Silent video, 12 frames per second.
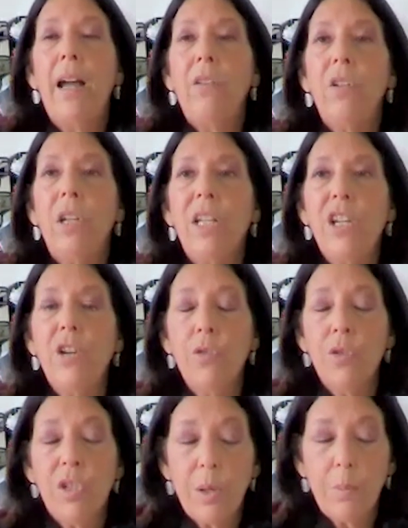And
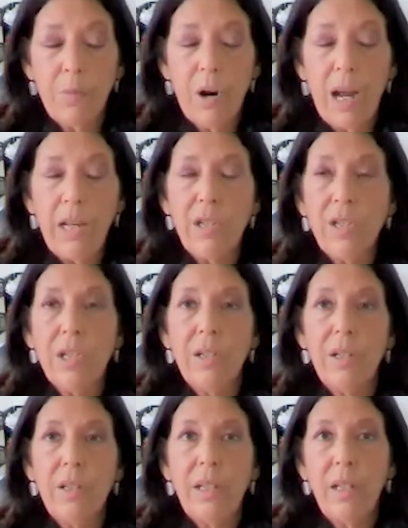here's the price.
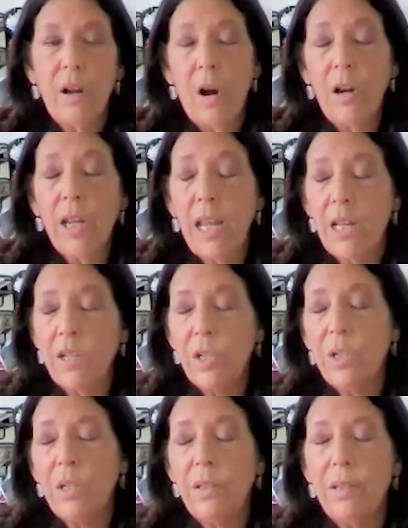In our
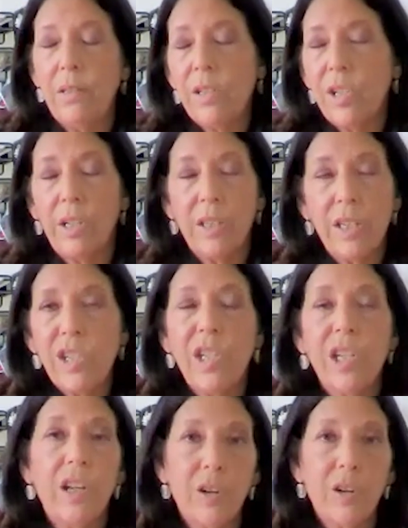case, it's a
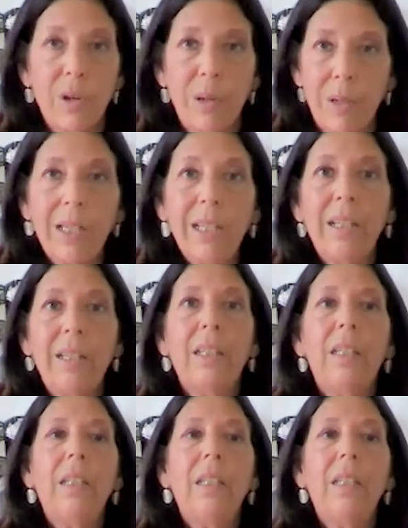listing agreement.